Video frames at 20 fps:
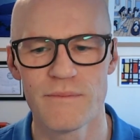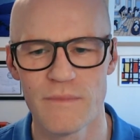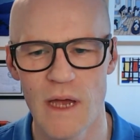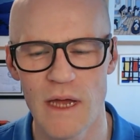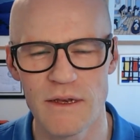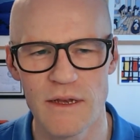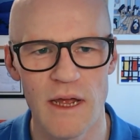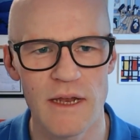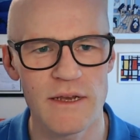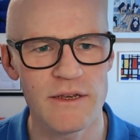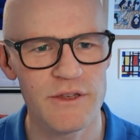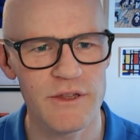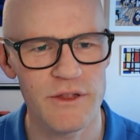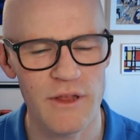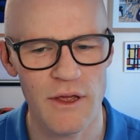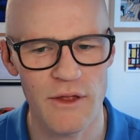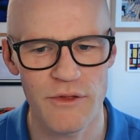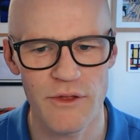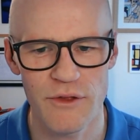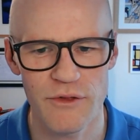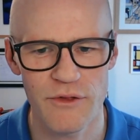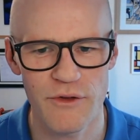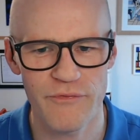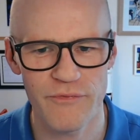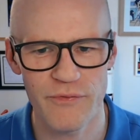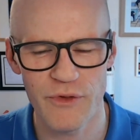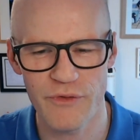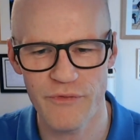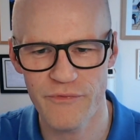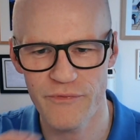And
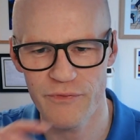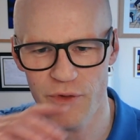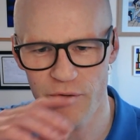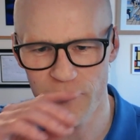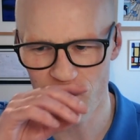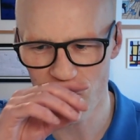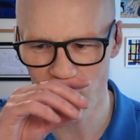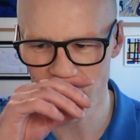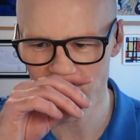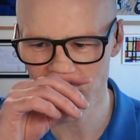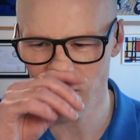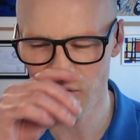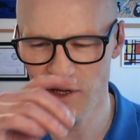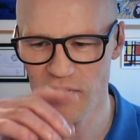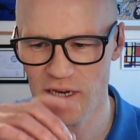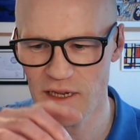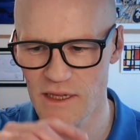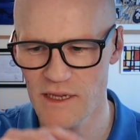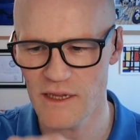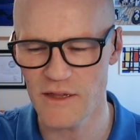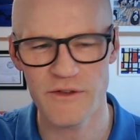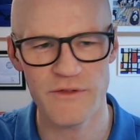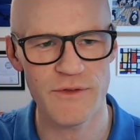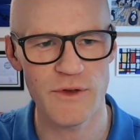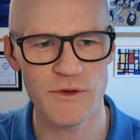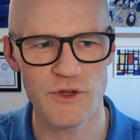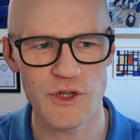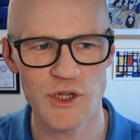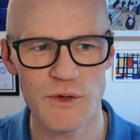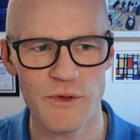the 42 getting the
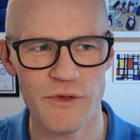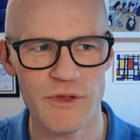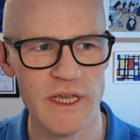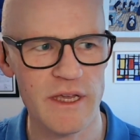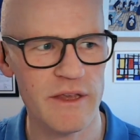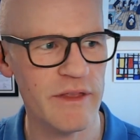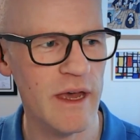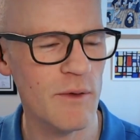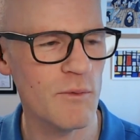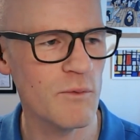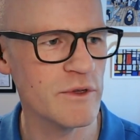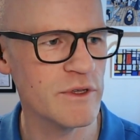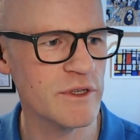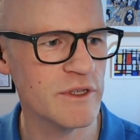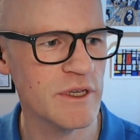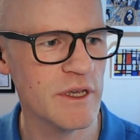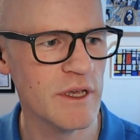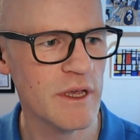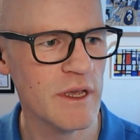interview, do you think that was